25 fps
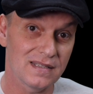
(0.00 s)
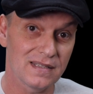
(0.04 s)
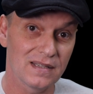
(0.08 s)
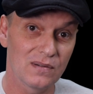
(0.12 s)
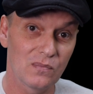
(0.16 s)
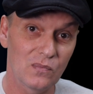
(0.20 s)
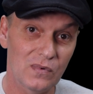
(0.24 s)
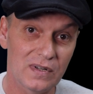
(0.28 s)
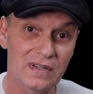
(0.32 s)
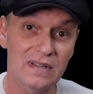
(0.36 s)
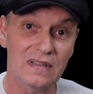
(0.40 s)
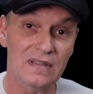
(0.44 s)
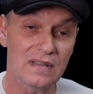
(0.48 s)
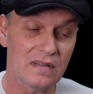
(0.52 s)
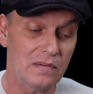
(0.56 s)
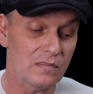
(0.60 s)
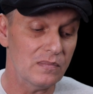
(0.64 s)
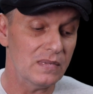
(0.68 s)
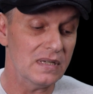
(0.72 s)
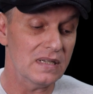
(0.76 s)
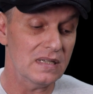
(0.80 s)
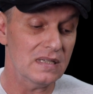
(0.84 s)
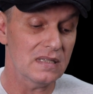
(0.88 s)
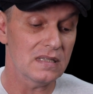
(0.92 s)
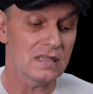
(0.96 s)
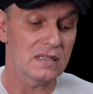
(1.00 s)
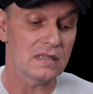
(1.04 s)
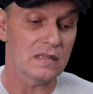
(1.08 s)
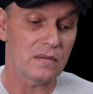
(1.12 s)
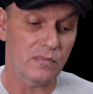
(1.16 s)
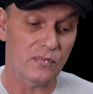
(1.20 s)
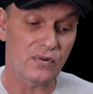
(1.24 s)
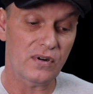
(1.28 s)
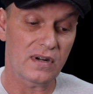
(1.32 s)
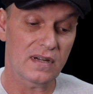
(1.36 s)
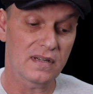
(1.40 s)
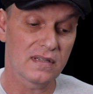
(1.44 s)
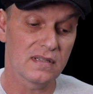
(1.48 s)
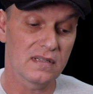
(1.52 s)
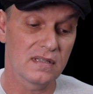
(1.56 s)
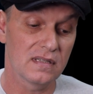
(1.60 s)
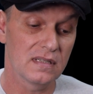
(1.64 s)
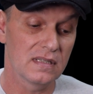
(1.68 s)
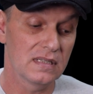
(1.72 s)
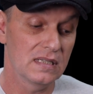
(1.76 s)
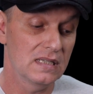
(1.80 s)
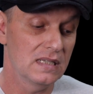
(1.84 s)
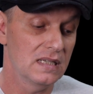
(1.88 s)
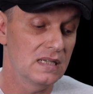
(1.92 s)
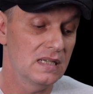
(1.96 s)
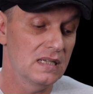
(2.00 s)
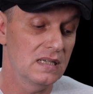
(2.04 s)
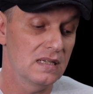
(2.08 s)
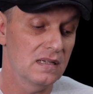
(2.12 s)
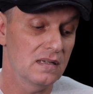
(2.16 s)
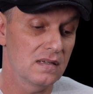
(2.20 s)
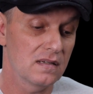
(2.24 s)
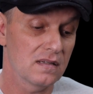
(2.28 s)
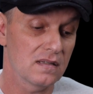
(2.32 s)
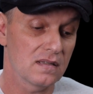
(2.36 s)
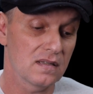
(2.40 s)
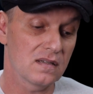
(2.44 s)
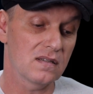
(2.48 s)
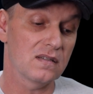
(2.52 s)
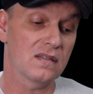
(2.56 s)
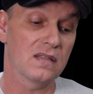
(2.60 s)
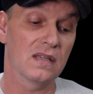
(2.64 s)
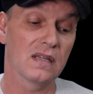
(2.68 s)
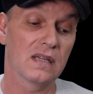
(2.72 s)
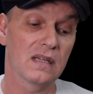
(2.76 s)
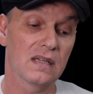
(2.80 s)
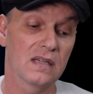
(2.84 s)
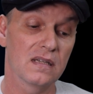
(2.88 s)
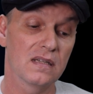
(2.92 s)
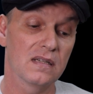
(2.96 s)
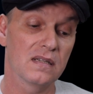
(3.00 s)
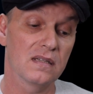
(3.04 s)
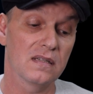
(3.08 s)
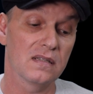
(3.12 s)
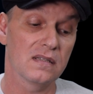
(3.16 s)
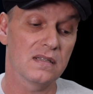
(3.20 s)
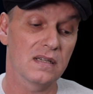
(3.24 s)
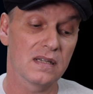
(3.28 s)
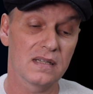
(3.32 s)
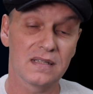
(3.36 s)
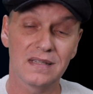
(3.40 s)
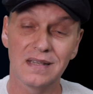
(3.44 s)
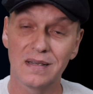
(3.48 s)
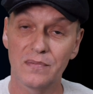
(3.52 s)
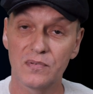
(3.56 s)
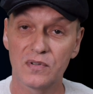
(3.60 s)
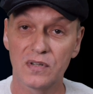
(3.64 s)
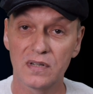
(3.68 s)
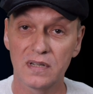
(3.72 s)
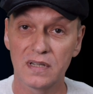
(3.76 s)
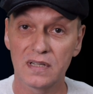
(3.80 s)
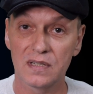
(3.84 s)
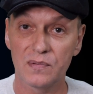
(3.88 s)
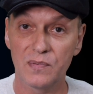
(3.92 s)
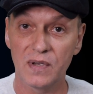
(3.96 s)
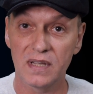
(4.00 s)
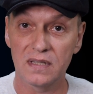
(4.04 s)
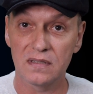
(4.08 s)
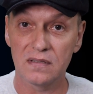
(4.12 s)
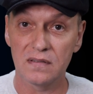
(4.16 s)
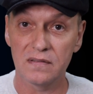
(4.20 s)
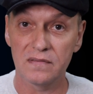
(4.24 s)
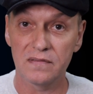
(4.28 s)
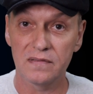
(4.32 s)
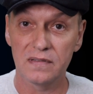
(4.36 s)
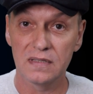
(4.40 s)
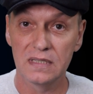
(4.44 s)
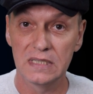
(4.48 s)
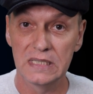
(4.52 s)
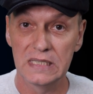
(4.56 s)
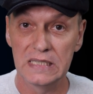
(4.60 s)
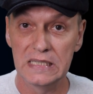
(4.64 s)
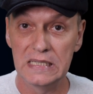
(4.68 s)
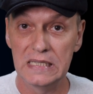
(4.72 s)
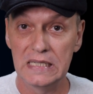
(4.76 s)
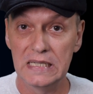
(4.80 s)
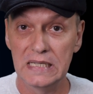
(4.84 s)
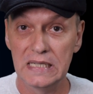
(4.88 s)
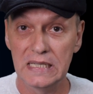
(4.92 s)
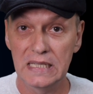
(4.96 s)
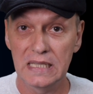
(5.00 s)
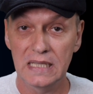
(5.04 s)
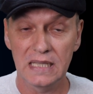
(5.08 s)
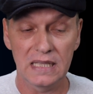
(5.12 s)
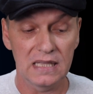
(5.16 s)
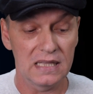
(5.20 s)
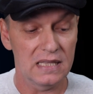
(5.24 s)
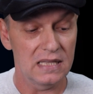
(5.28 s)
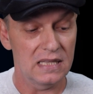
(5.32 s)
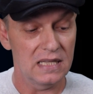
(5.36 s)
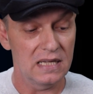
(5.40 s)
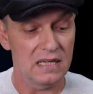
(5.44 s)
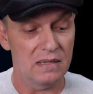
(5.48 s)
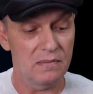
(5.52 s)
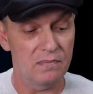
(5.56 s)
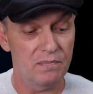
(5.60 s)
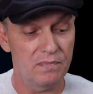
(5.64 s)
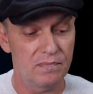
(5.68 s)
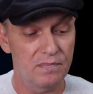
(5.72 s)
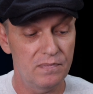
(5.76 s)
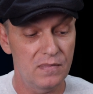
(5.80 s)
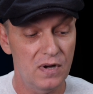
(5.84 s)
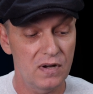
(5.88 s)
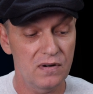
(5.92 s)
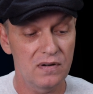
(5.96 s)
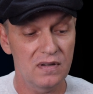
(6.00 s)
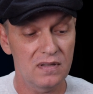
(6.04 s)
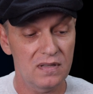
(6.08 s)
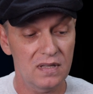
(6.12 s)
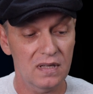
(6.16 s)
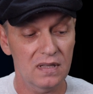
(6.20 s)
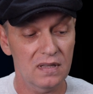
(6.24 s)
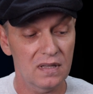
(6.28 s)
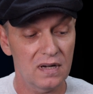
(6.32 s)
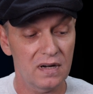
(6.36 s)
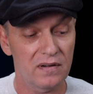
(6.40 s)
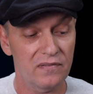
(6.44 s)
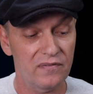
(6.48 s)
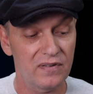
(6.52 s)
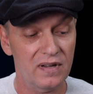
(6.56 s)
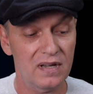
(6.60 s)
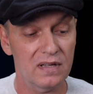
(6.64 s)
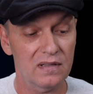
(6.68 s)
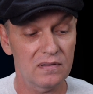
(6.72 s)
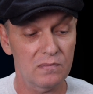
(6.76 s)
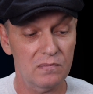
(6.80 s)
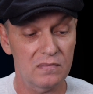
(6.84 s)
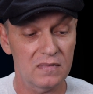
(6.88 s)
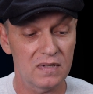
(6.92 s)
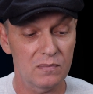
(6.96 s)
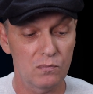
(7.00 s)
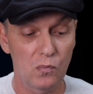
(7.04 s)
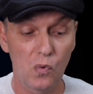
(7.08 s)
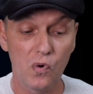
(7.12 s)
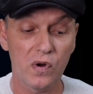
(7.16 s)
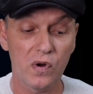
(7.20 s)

and one of them is the price. This thing is exceptionally expensive. The only thing that I found more